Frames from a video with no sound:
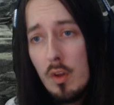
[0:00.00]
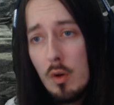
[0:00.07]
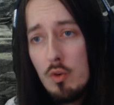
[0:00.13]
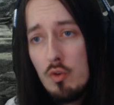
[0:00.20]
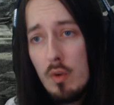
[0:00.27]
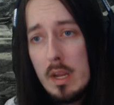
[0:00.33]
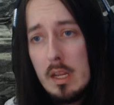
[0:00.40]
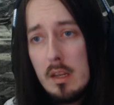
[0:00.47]

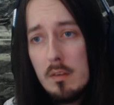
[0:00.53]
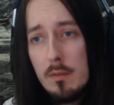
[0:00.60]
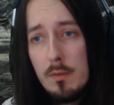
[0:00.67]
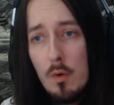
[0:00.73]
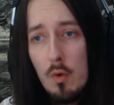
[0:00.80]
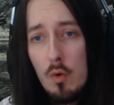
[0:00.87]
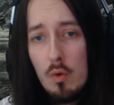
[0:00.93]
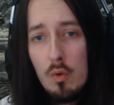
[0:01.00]
great
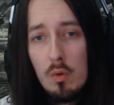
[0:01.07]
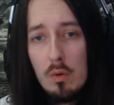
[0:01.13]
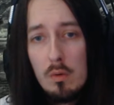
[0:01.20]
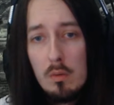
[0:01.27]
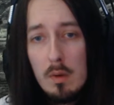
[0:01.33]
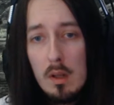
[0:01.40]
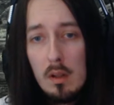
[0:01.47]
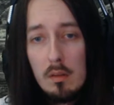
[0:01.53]
for,
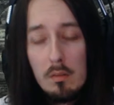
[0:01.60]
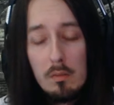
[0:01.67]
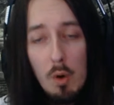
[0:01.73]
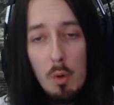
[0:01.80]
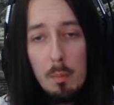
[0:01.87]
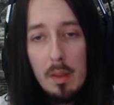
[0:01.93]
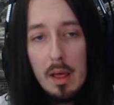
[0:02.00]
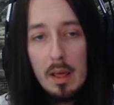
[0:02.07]
well, role
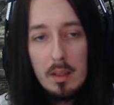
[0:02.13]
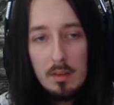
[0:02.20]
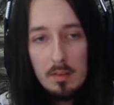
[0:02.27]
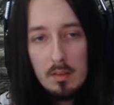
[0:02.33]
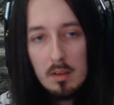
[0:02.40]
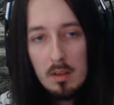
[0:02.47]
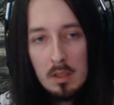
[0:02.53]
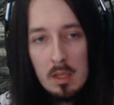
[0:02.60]

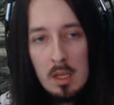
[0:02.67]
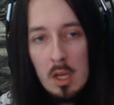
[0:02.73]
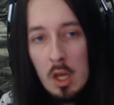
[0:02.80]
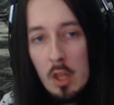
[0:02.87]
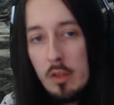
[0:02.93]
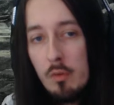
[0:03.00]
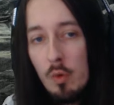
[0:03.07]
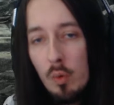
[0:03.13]
players.
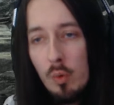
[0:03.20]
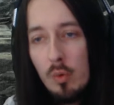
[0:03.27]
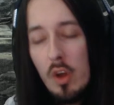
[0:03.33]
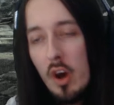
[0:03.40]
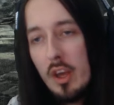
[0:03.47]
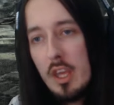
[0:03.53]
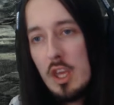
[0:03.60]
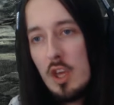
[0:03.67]
The rules
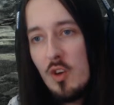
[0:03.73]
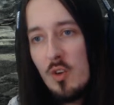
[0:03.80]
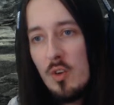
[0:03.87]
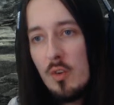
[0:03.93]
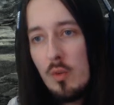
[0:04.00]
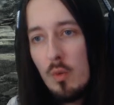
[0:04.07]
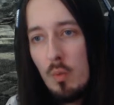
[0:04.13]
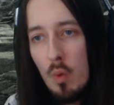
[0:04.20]
I
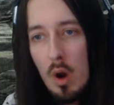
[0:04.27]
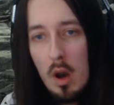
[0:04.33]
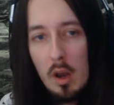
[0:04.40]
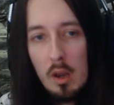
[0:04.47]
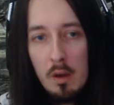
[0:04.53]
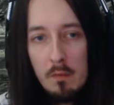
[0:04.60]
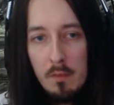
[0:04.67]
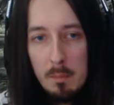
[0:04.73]
use work
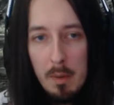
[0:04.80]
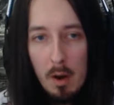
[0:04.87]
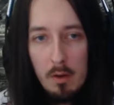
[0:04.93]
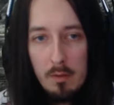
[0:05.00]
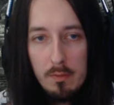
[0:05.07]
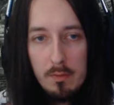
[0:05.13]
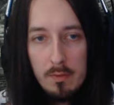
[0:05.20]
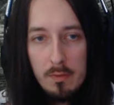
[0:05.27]
for
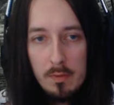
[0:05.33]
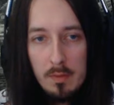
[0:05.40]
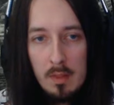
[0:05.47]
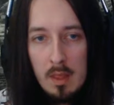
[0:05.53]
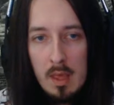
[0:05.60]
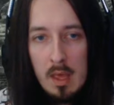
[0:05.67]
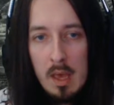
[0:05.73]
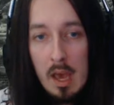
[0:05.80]
both.
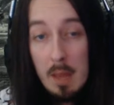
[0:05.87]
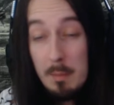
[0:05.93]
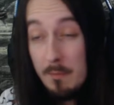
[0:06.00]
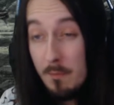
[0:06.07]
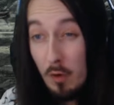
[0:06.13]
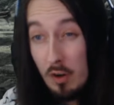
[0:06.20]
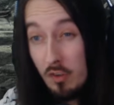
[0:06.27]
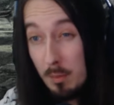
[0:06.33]
And
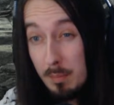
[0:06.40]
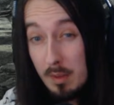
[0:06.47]
before I jump into